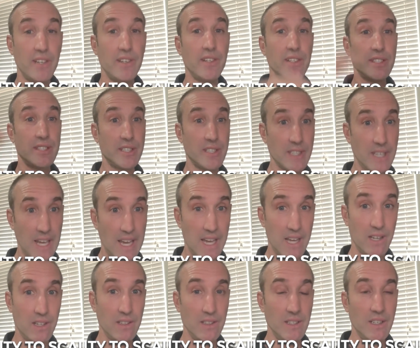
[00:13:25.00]
to
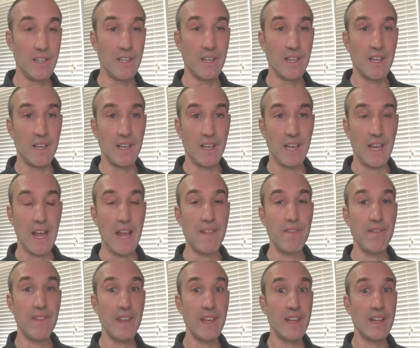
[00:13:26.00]
scale,
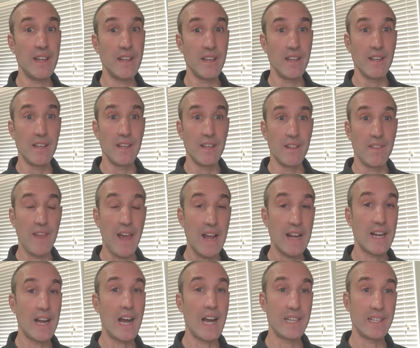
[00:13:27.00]
and then that
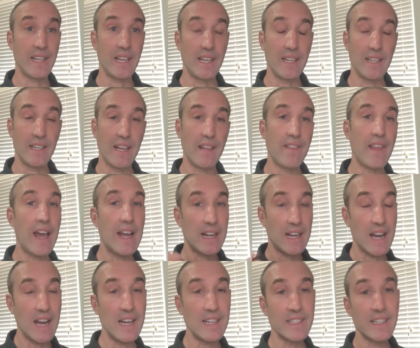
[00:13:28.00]
content. And that
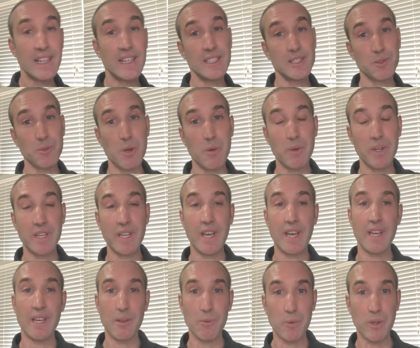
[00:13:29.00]
content is what we
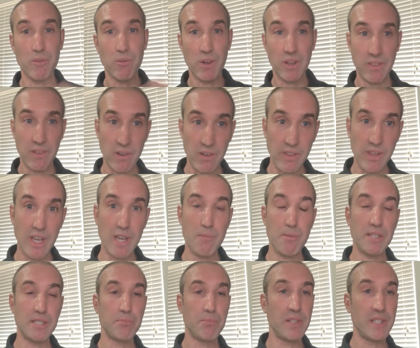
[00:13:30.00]
take and we run all the A/B
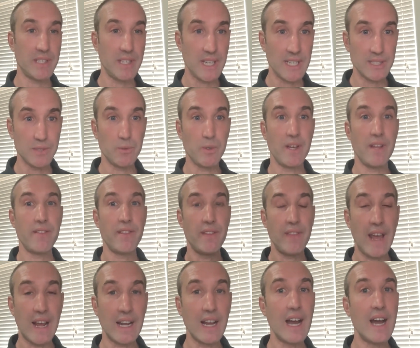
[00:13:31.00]
split tests with. And
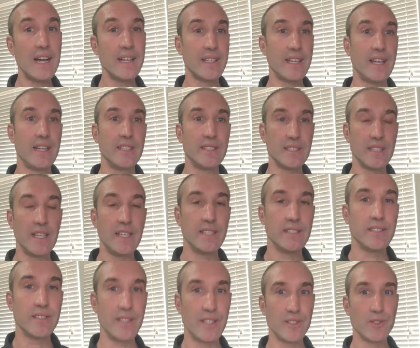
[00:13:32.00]
that content
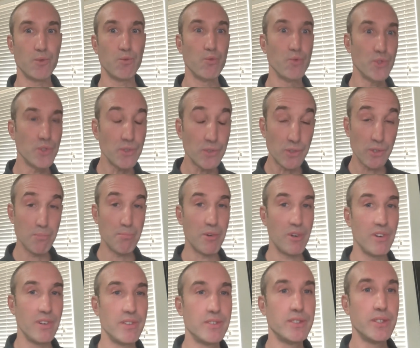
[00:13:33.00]
is
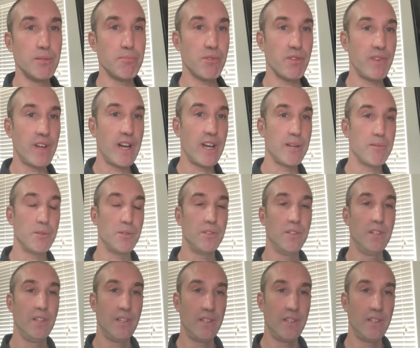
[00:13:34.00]
super, super valuable.